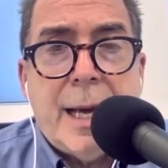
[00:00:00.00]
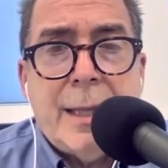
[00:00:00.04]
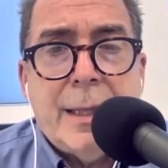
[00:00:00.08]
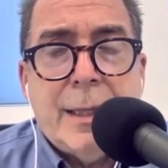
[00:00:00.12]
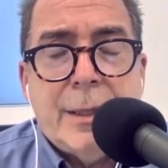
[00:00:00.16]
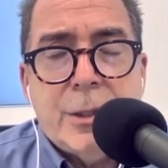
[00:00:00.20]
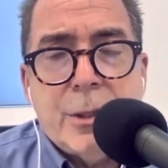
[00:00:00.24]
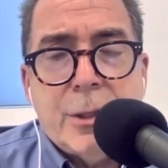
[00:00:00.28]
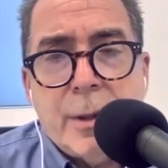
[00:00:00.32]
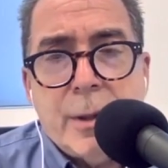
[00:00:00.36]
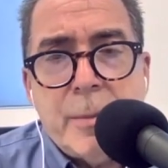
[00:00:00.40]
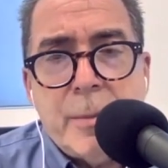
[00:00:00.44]

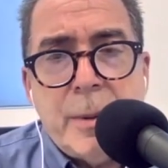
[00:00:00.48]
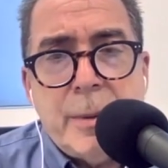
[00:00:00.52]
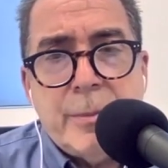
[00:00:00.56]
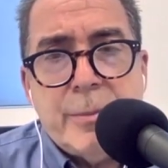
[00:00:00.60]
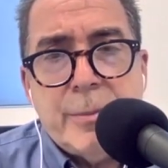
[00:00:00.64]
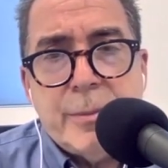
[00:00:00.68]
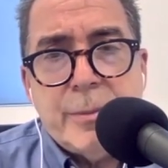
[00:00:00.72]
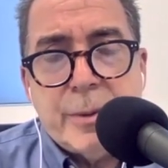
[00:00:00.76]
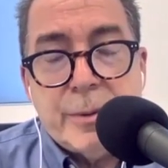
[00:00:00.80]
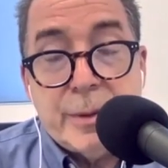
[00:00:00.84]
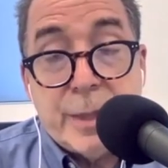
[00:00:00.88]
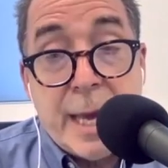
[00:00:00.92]
so
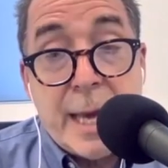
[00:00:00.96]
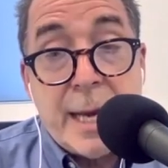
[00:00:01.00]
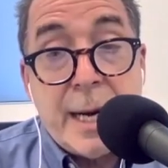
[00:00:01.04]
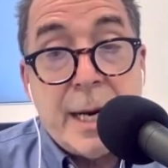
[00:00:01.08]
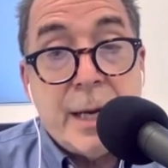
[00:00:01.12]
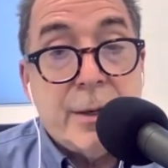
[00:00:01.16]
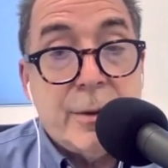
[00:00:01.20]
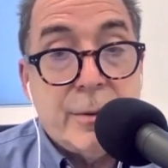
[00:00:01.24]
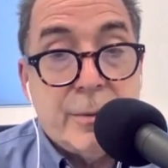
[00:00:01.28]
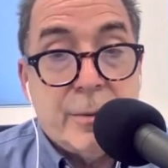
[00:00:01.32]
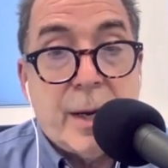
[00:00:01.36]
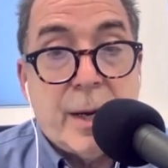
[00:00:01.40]

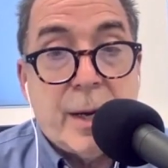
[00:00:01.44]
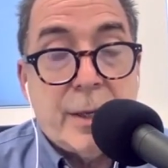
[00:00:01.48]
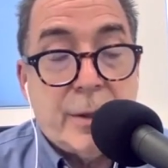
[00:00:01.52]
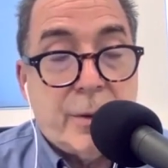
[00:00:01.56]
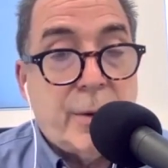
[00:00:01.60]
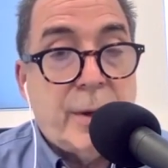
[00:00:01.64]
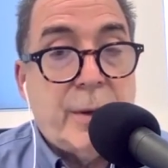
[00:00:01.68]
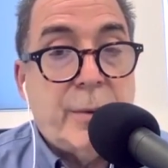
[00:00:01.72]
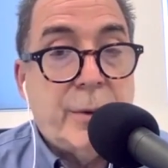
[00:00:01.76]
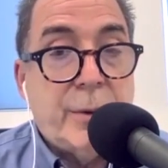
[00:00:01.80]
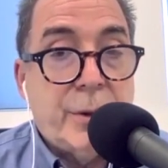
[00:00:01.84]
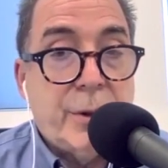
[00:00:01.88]
I
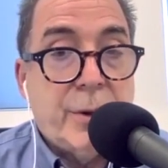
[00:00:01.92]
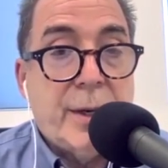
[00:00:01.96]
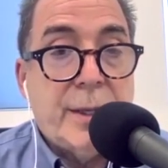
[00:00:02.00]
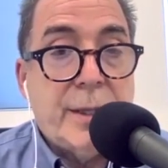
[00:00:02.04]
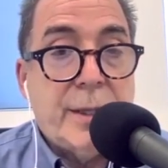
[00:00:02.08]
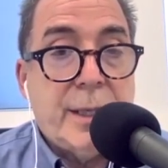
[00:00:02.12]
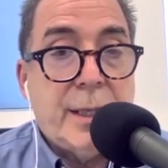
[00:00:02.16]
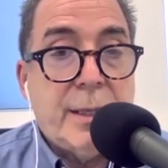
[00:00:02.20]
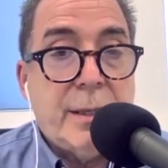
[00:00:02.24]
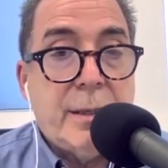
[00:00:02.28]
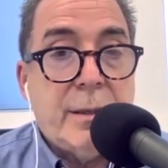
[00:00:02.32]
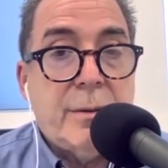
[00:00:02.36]
agree with you. I
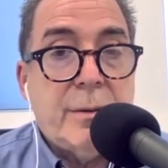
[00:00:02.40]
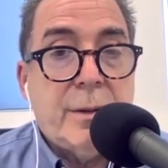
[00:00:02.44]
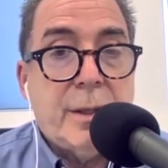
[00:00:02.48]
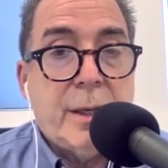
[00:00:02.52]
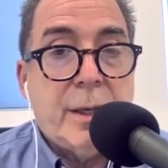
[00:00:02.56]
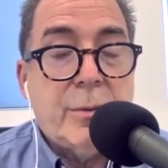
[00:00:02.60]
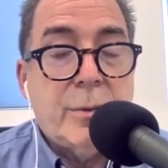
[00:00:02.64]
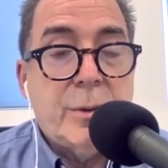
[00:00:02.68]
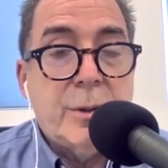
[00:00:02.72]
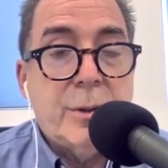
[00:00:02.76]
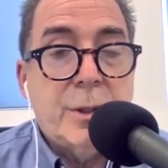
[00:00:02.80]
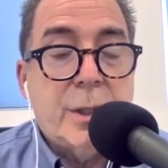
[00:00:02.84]
think
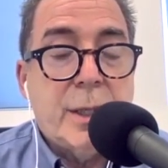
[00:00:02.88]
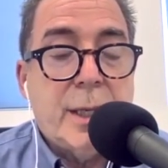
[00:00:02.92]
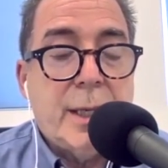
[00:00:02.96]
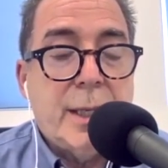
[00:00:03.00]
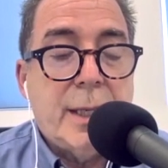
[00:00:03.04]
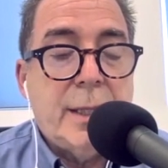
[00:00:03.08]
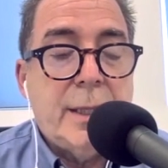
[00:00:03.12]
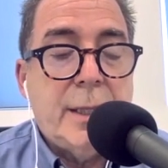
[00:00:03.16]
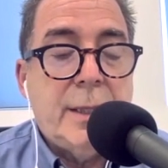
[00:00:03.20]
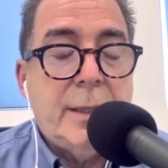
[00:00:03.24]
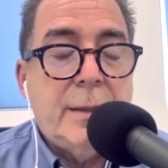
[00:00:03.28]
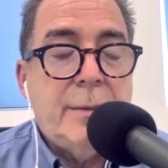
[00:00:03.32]
there was
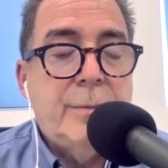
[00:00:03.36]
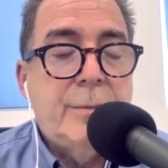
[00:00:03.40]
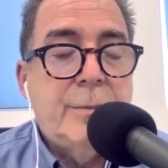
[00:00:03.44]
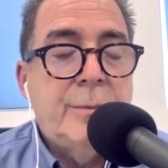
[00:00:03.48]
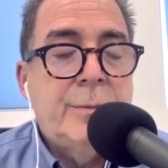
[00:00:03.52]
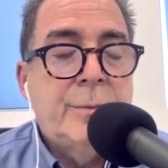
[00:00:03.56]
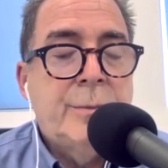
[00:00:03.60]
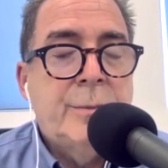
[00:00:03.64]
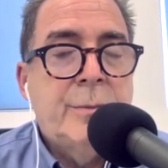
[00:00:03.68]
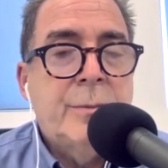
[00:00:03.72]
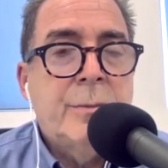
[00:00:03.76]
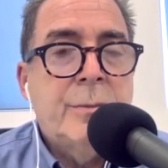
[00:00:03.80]
an
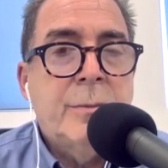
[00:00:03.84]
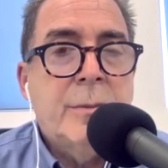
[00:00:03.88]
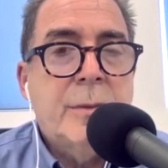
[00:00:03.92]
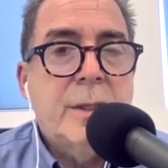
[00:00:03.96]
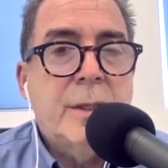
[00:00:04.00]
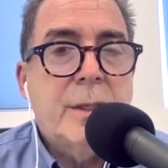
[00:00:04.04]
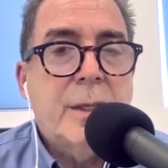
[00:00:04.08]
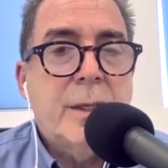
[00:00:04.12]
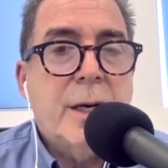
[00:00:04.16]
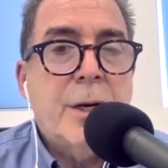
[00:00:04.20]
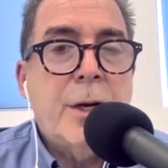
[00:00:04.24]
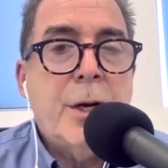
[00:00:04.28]

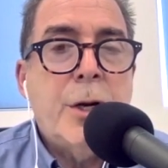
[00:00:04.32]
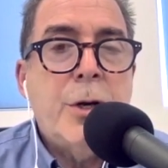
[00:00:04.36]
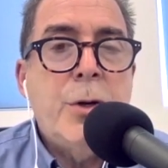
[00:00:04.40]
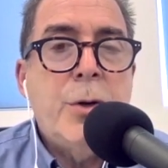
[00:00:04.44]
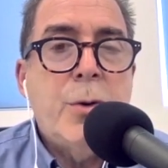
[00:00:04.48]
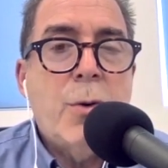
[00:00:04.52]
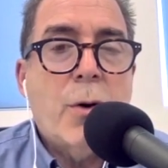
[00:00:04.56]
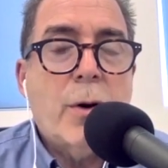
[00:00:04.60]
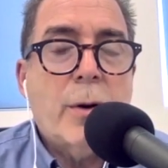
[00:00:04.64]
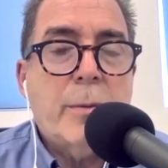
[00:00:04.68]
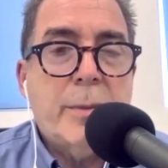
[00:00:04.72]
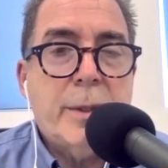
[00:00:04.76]

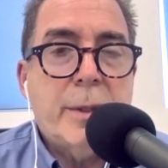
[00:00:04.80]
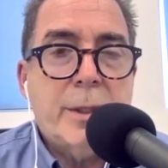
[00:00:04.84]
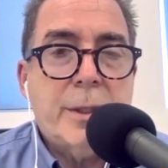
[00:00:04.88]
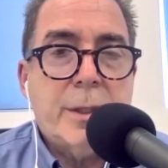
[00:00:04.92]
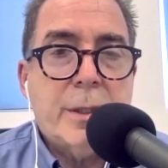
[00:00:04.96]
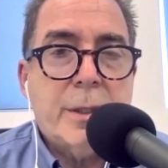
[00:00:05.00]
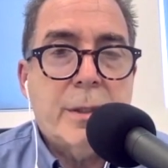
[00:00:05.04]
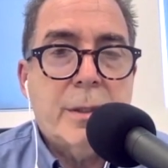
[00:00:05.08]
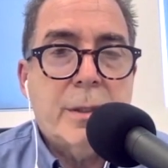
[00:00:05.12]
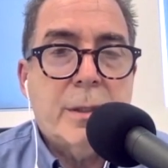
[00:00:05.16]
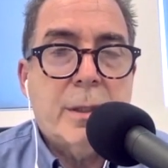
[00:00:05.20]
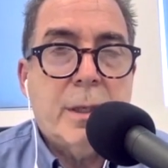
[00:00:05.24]

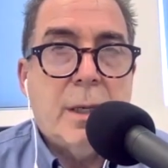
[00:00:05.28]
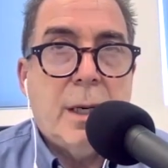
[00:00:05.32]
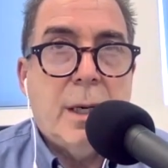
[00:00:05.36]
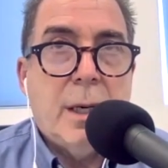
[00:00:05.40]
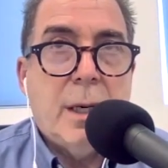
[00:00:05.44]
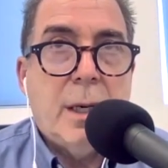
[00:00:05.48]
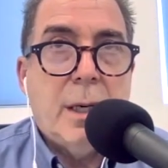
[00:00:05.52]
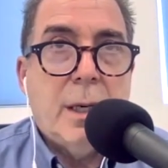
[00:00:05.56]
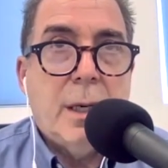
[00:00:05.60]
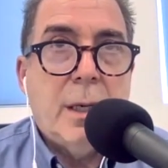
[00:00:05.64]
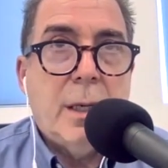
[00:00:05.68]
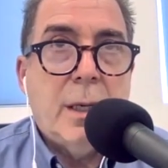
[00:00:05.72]
enormous
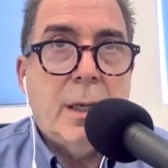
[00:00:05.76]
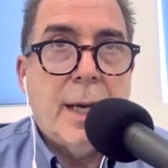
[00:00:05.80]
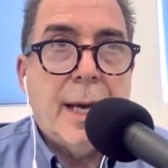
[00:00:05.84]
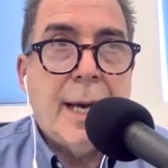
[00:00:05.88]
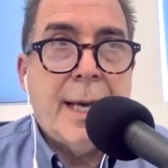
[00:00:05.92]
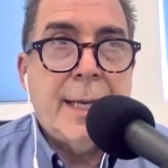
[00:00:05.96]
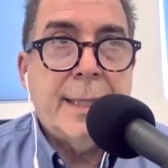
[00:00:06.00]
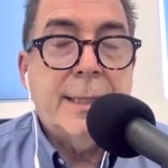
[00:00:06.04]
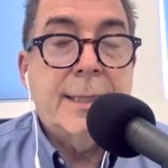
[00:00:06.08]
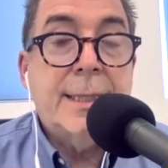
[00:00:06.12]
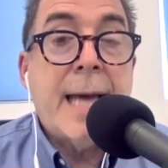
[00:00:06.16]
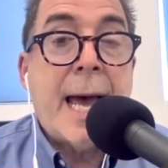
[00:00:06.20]

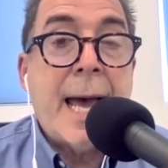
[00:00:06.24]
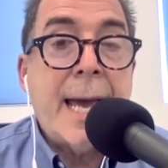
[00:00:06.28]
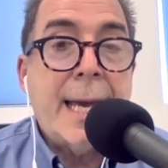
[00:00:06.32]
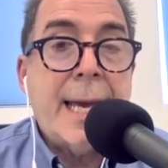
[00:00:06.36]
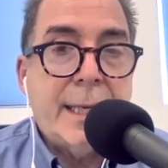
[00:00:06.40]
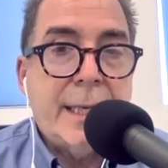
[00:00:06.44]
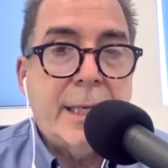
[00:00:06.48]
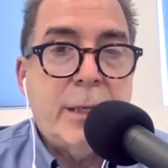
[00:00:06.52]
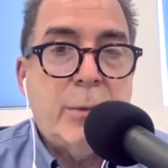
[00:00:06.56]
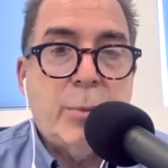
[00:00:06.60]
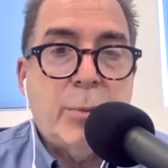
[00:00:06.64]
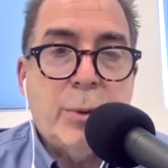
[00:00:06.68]

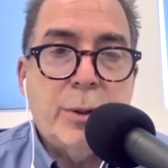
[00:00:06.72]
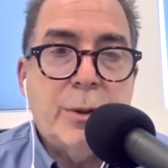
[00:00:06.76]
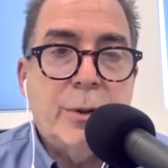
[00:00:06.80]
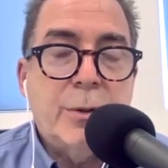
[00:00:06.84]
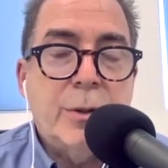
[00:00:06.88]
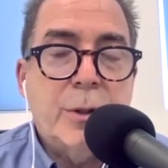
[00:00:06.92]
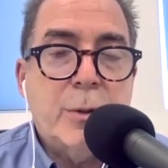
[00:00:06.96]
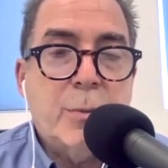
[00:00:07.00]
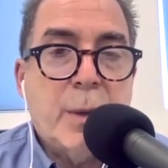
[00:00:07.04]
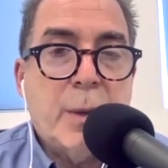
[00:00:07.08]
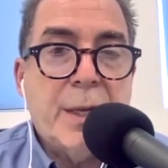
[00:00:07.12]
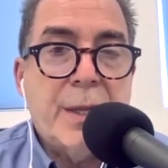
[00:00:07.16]
anxiety
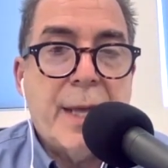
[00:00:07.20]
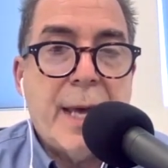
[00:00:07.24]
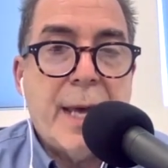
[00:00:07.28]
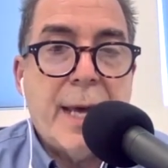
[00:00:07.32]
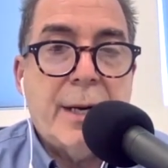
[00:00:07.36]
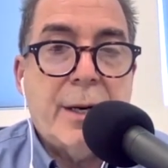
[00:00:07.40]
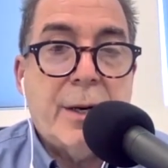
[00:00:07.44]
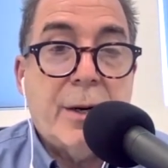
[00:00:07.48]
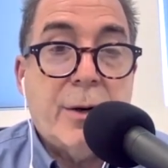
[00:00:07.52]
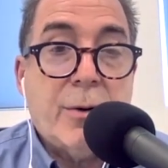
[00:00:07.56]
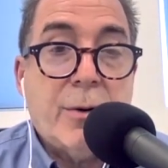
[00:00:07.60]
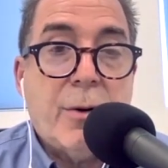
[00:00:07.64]
produced by
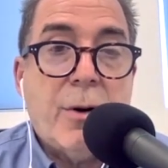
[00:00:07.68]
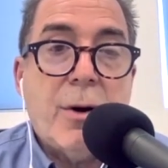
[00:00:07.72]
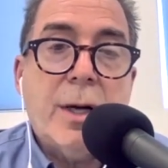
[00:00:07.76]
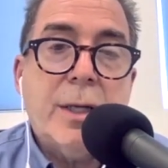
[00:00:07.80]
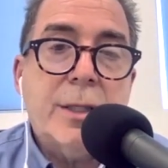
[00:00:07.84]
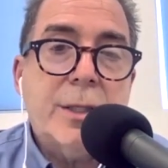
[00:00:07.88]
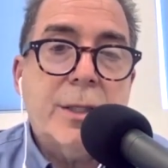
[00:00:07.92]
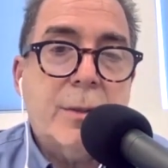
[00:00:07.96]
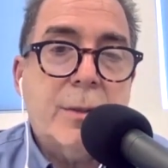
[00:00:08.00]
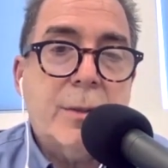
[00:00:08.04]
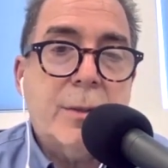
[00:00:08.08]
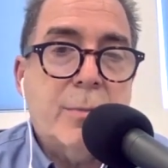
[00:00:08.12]
that
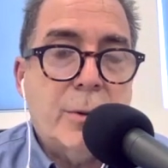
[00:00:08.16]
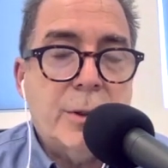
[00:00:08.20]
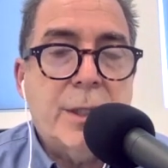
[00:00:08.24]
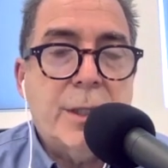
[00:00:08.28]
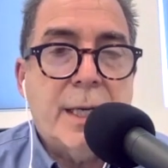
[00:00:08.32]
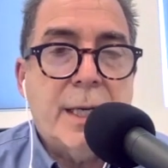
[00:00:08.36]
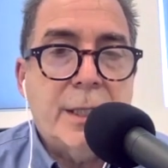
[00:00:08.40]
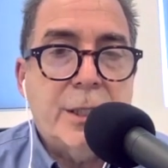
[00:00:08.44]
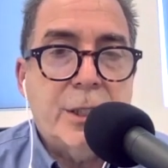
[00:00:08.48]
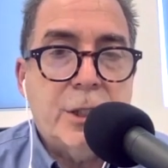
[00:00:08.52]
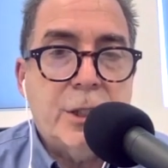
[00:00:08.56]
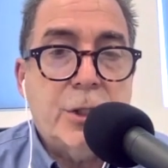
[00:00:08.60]
across most
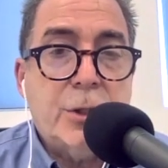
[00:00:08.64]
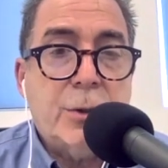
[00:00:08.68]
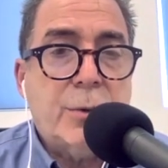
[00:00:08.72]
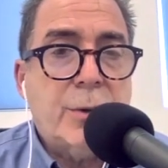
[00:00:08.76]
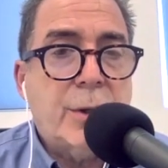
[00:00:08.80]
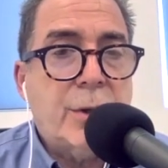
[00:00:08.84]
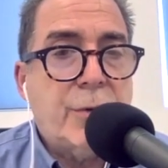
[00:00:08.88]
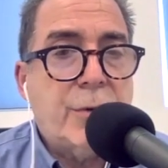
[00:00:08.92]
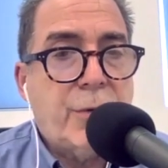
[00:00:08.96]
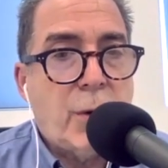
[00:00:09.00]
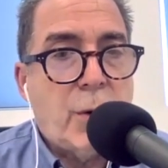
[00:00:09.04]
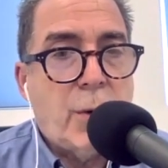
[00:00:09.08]
ages,
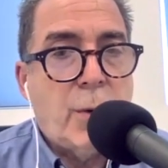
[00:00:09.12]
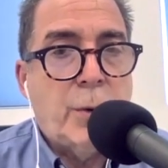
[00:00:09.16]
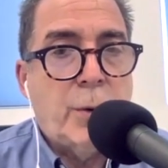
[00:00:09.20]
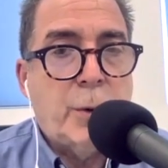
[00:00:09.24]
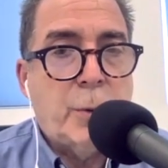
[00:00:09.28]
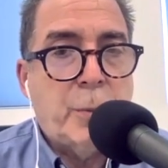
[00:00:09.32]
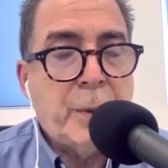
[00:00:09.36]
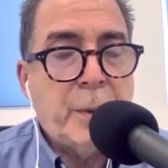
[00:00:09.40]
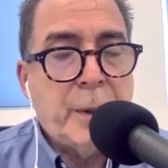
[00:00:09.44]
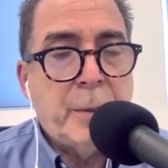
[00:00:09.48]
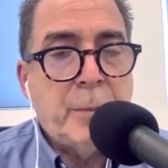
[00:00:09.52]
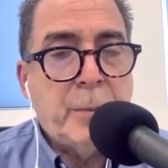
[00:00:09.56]
certainly for
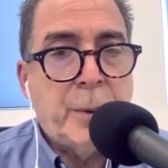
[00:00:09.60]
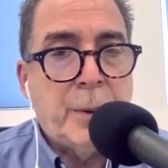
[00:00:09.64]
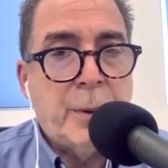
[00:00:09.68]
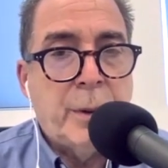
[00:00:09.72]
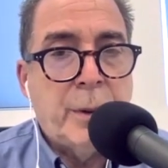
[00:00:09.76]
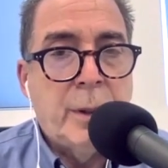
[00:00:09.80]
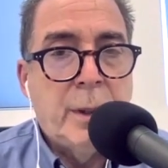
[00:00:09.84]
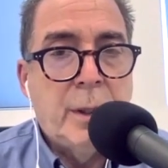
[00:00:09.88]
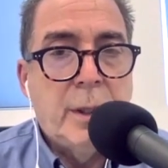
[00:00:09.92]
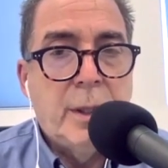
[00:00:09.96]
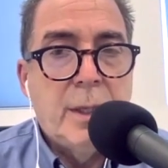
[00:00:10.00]
older people.